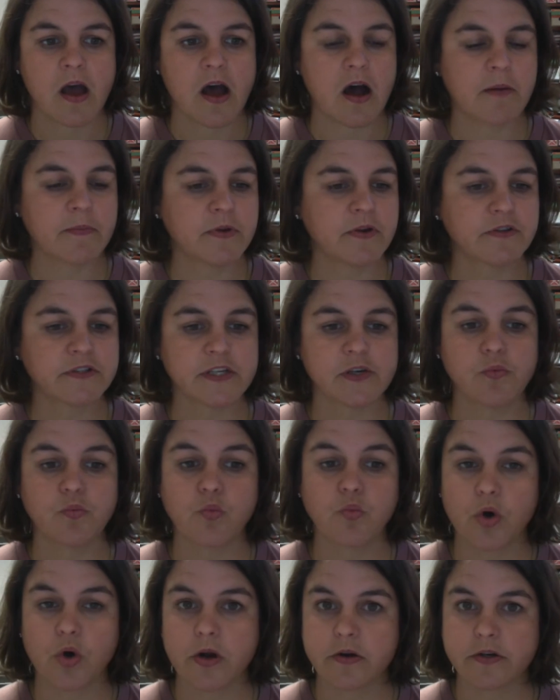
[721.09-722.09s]
Usually
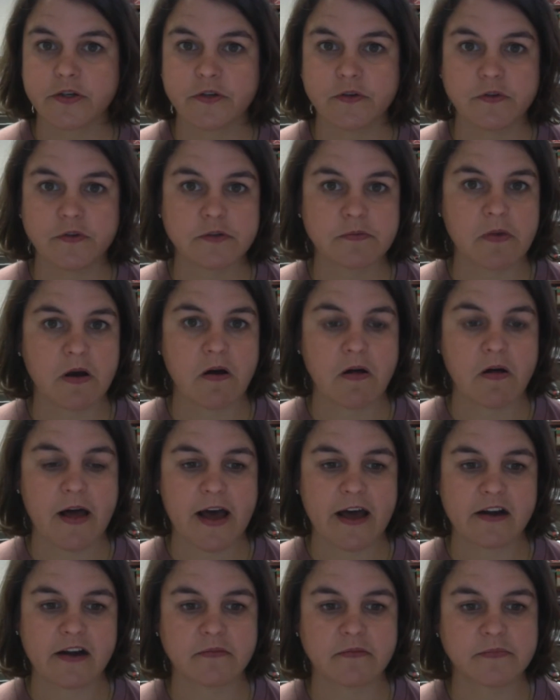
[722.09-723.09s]
1 or 2 small
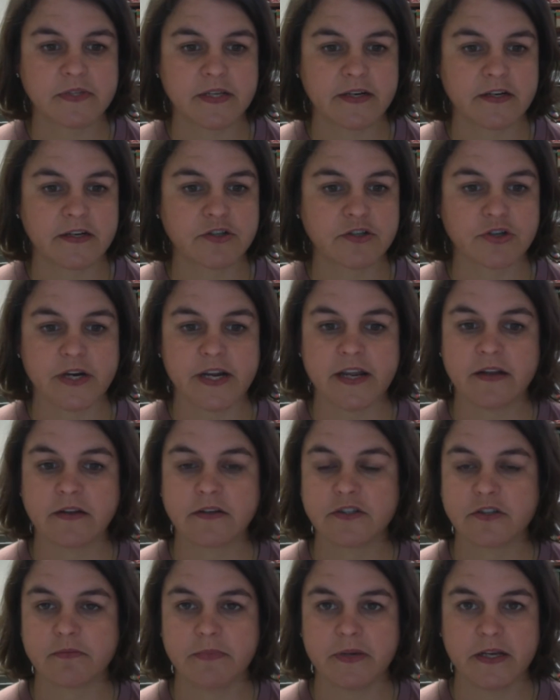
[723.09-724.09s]
items and a drink
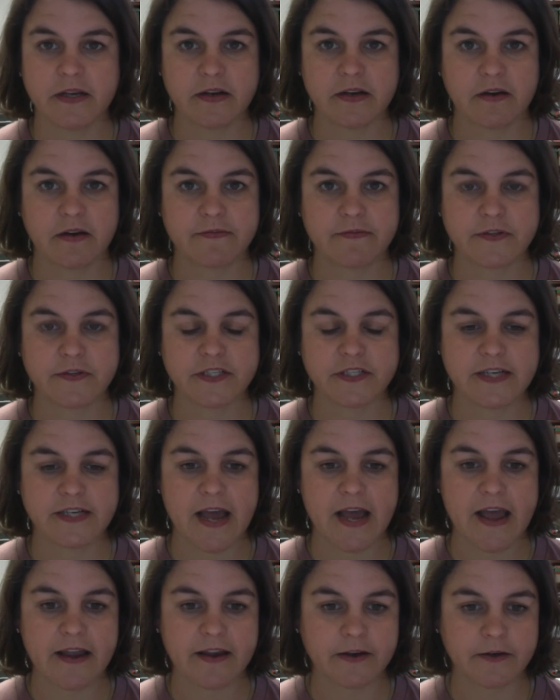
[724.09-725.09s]
should be enough for
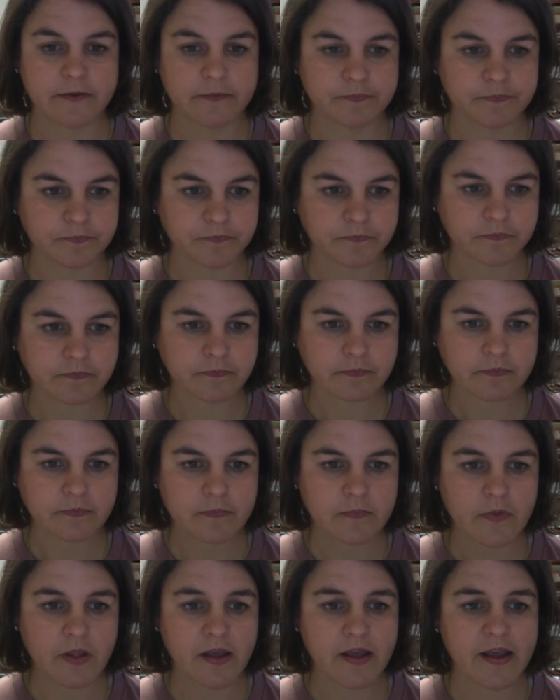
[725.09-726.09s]
snack.
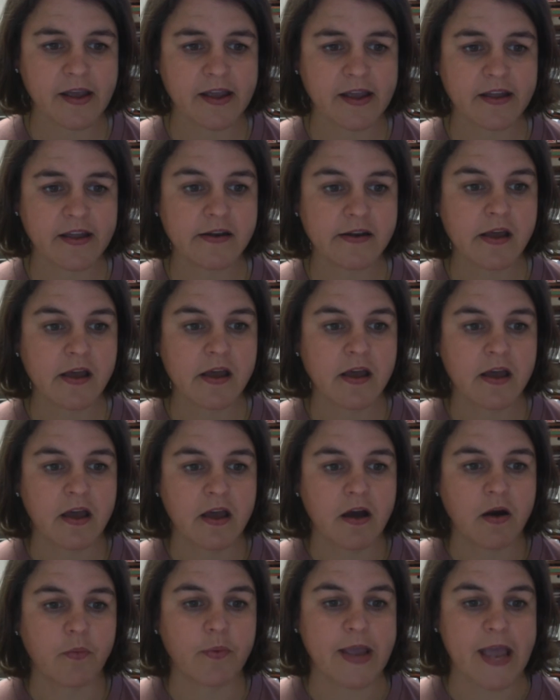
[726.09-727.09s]
And
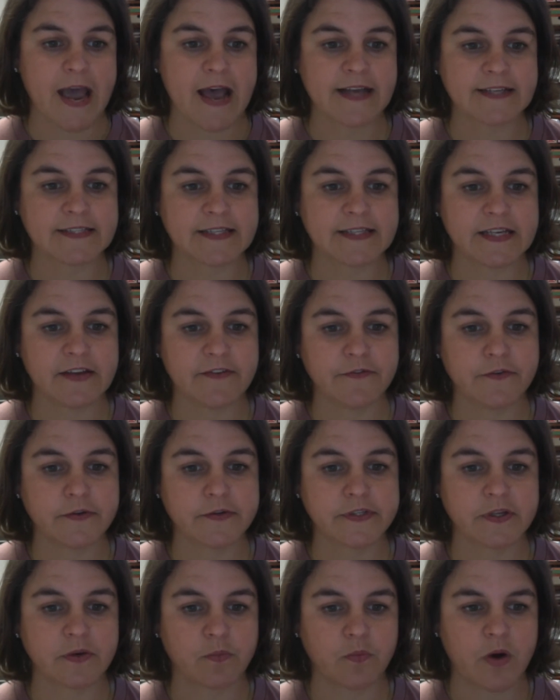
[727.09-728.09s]
we ask that if you
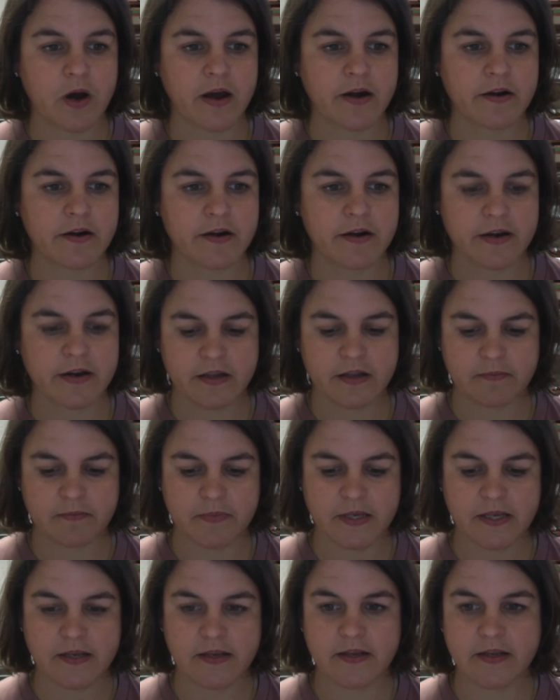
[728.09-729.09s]
send water, it
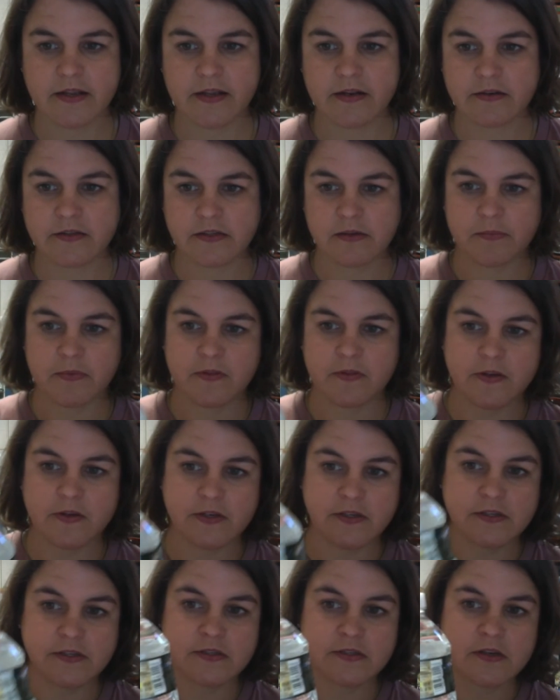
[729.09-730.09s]
be in some of
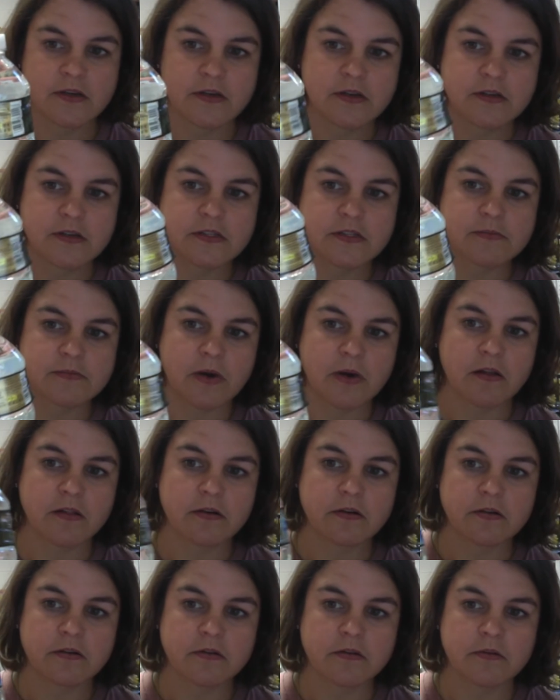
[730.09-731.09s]
these
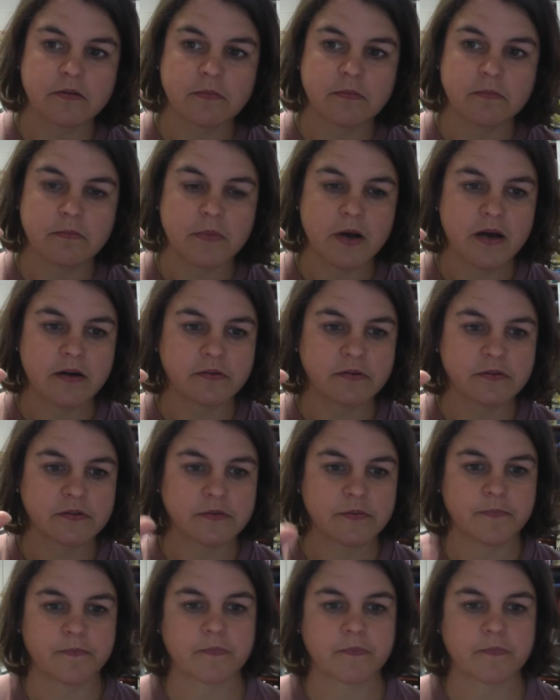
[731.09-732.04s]
smaller bottles.